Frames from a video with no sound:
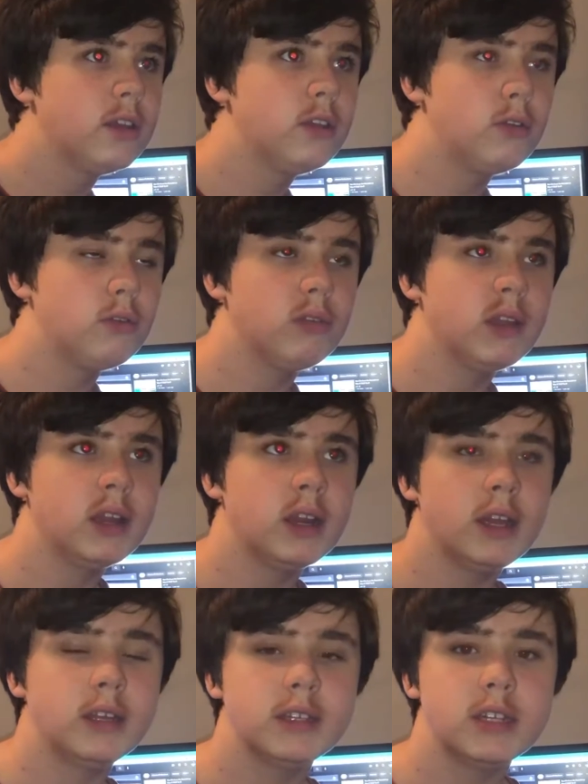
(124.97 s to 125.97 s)
Not
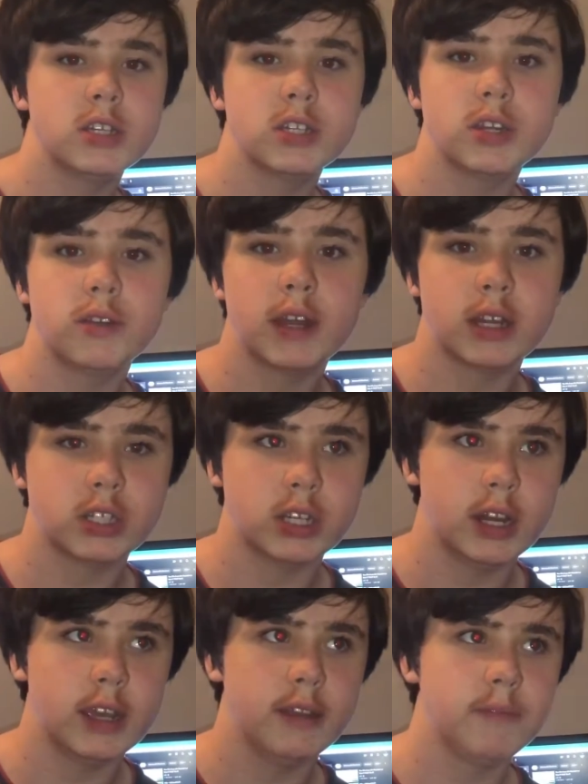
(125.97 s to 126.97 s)
really, teachers don't
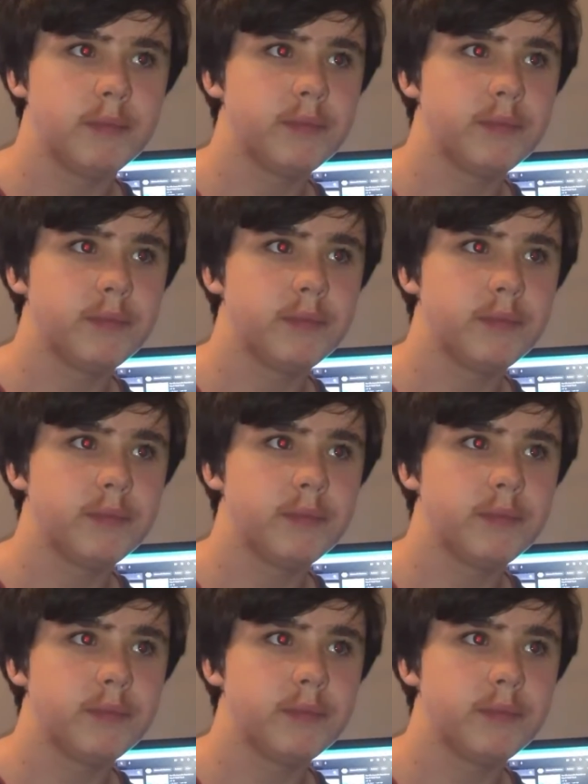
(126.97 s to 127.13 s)
actually.